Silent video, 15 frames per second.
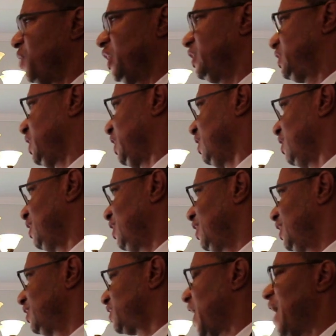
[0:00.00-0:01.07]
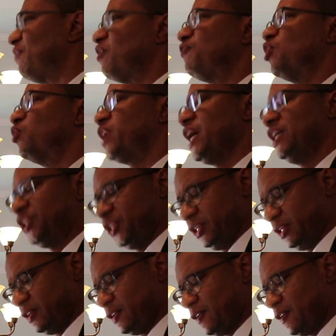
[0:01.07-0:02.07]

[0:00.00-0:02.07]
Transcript: ability to have a vocation.